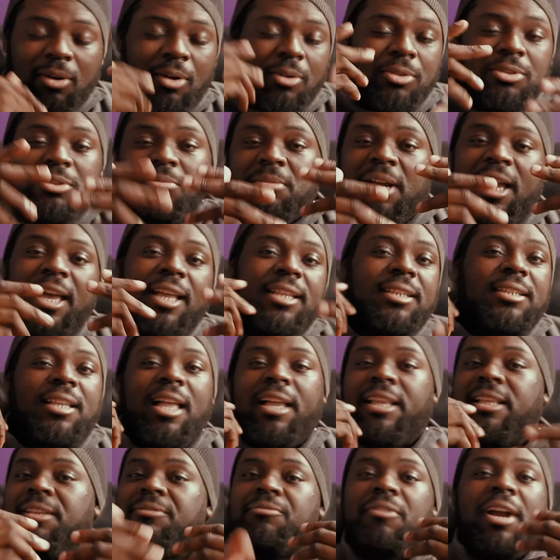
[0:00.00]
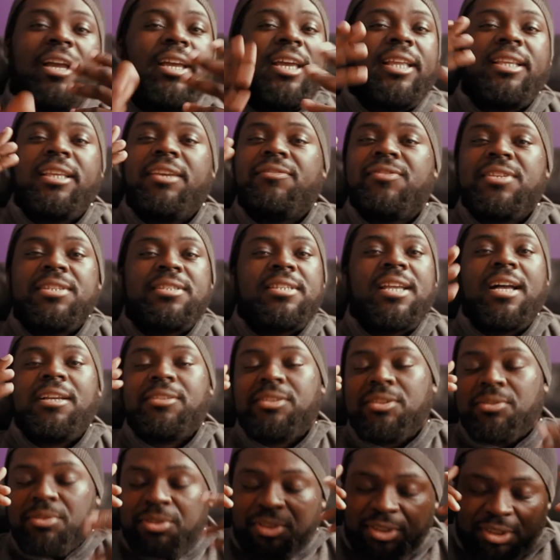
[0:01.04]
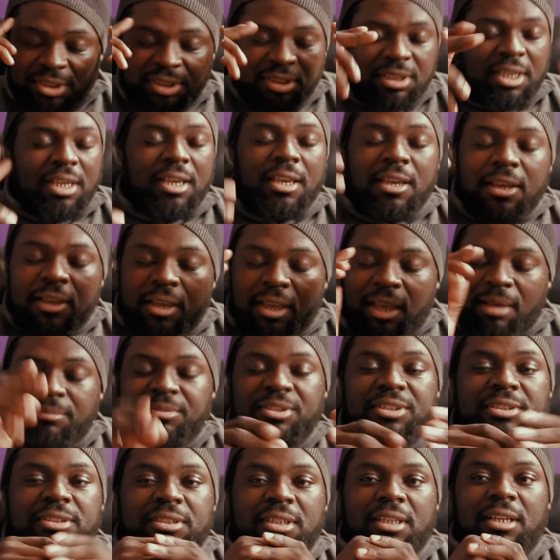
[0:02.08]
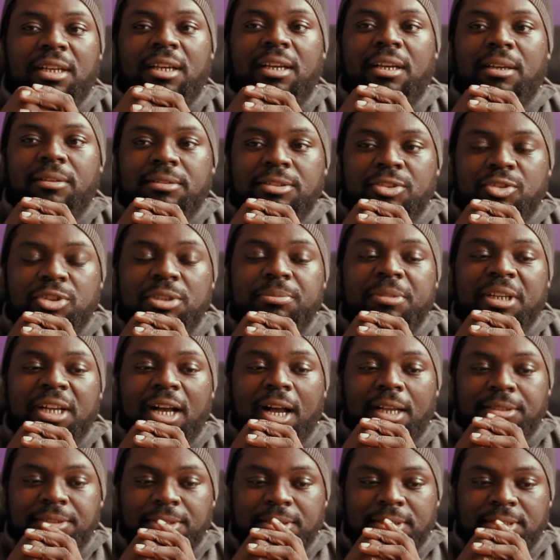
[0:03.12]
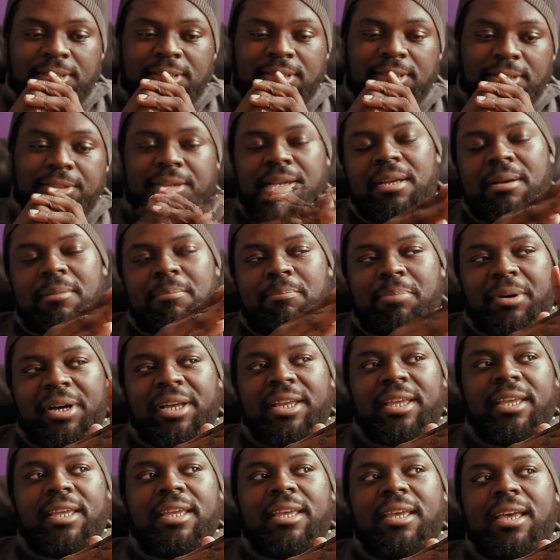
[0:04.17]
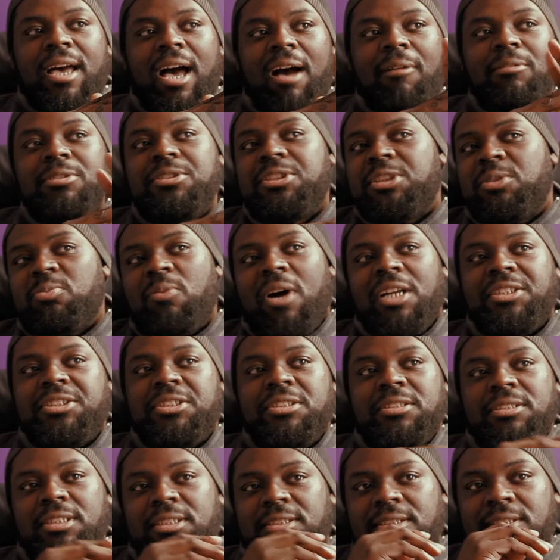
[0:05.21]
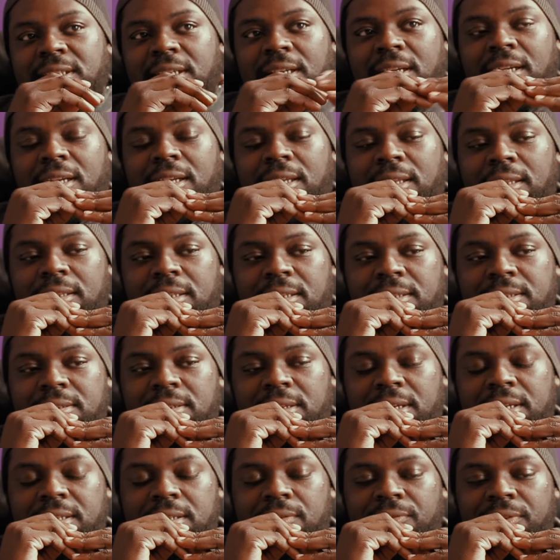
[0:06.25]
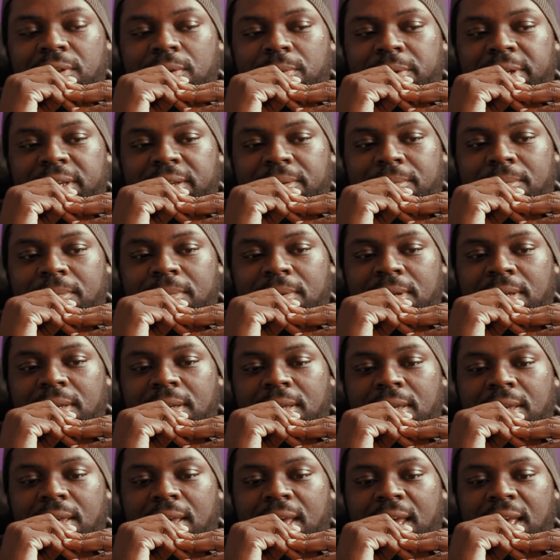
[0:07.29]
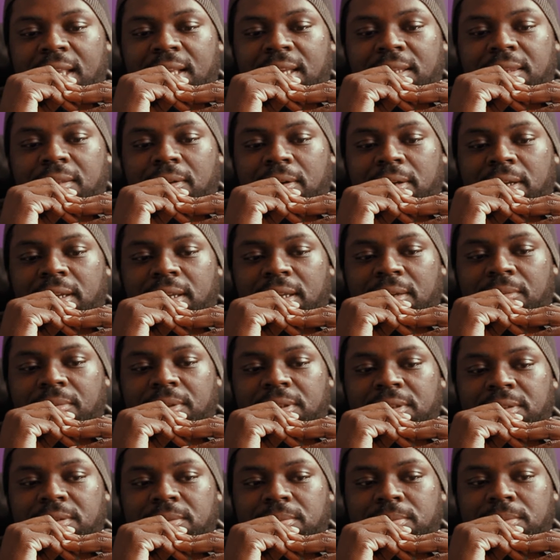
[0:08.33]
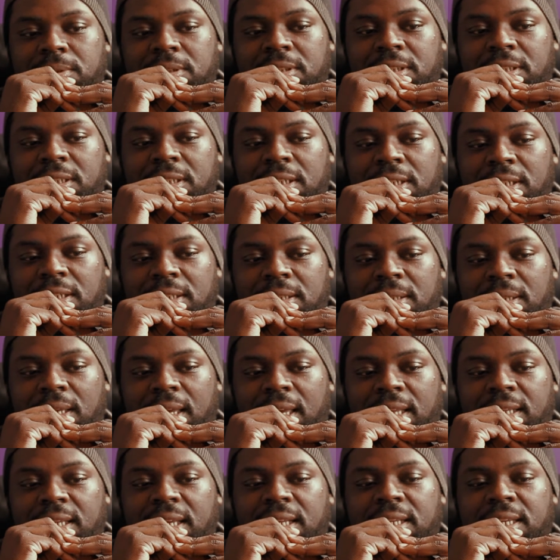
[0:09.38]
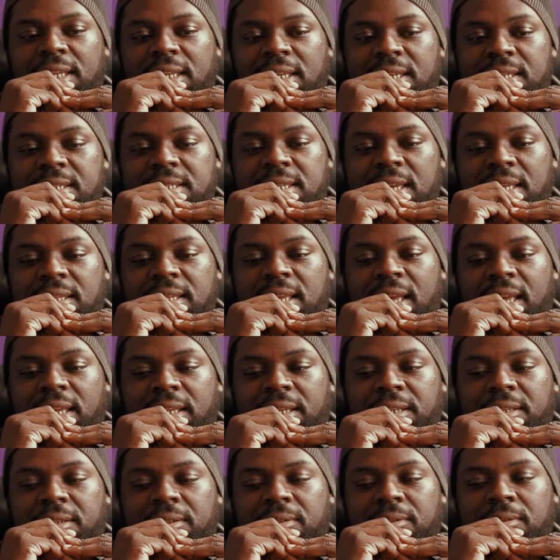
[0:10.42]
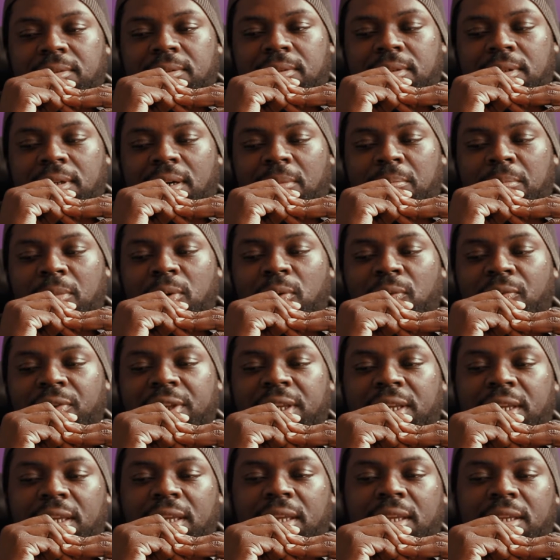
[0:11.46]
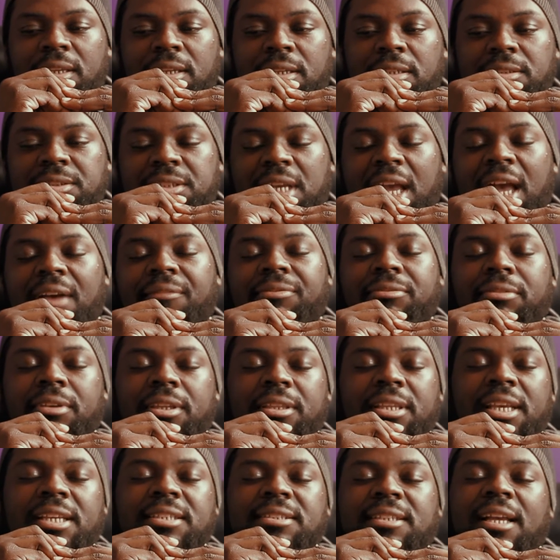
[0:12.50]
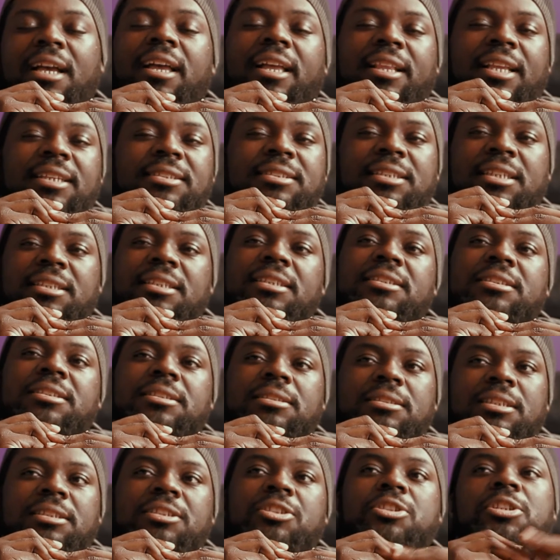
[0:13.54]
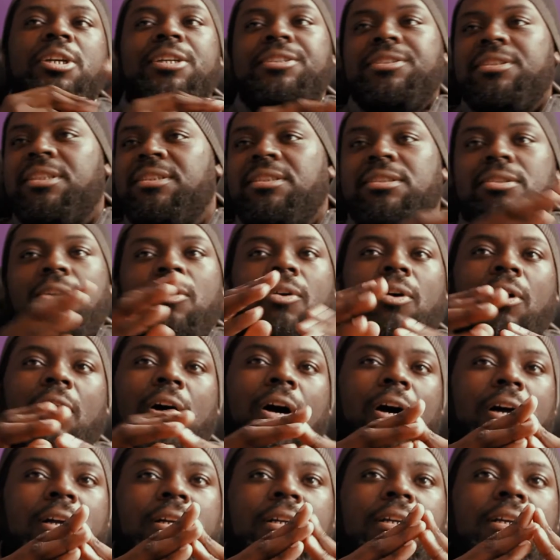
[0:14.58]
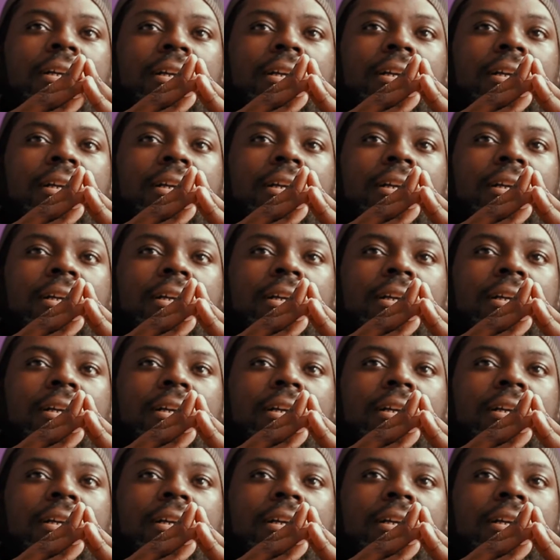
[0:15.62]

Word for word: going through my head, and I didn't write any of this down, so it's just I'm just uh, stream of consciousness. But I was just watching this uh, this interview with him, and I thought it was really good. And in it, he said that you know a movie should have three things. And I, and I say this this translates to all art.